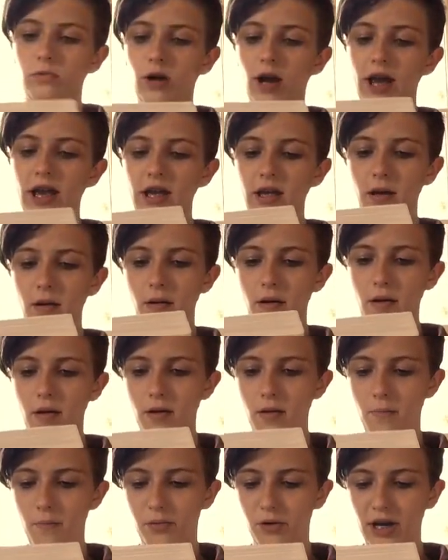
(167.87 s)
Right
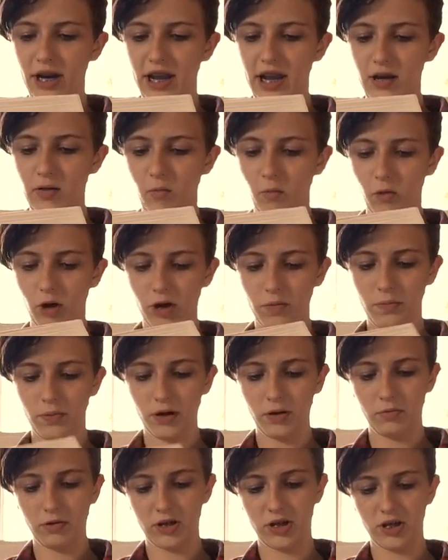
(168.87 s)
Brain
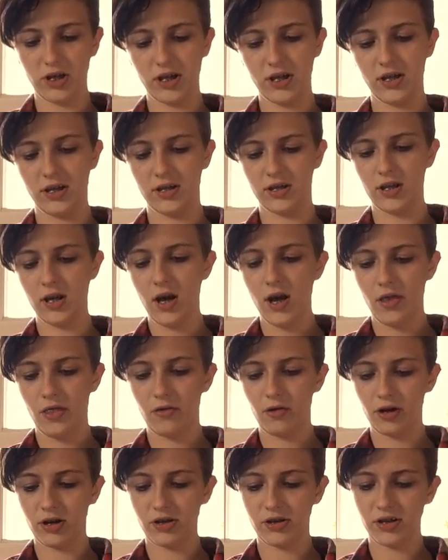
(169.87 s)
Workbook, which is
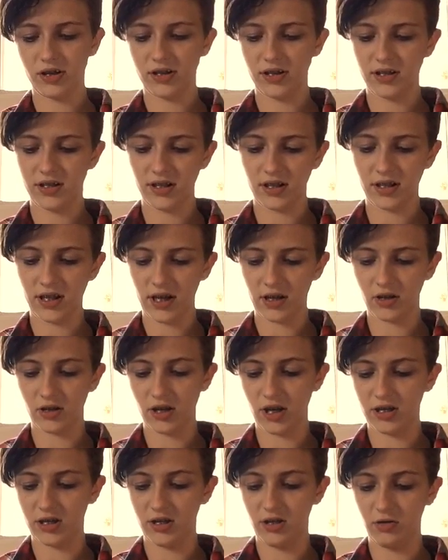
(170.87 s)
366
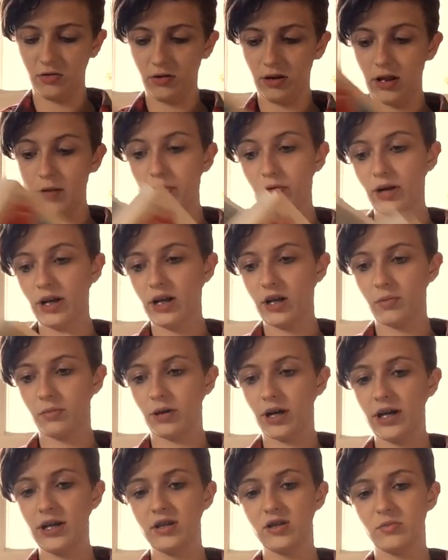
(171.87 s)
exercises to liberate your
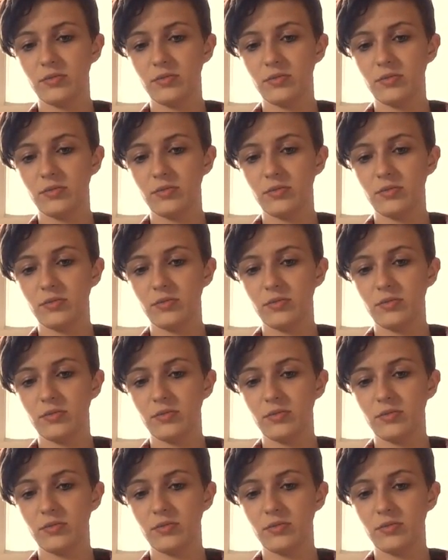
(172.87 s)
brain.